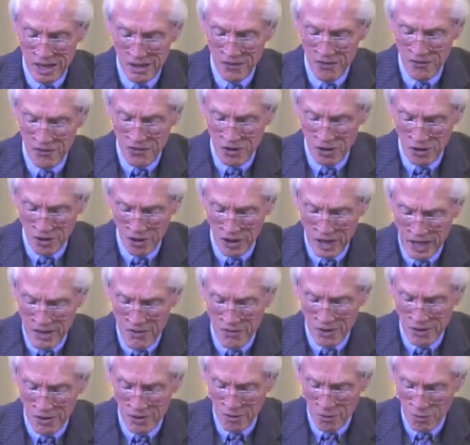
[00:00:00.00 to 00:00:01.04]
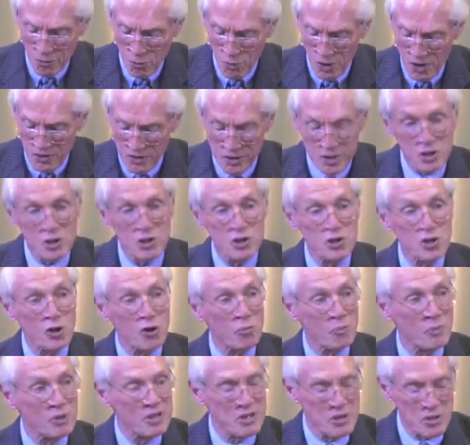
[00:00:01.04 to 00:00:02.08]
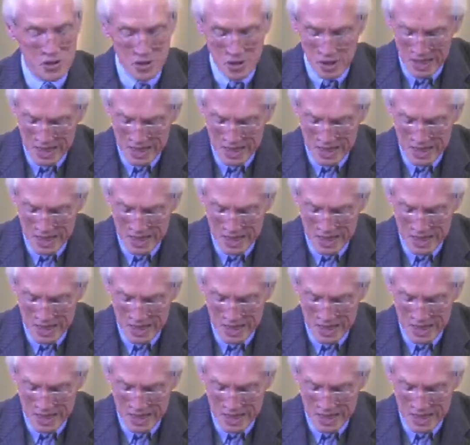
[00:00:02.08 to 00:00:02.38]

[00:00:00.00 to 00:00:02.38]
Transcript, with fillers: filled even with the serpent's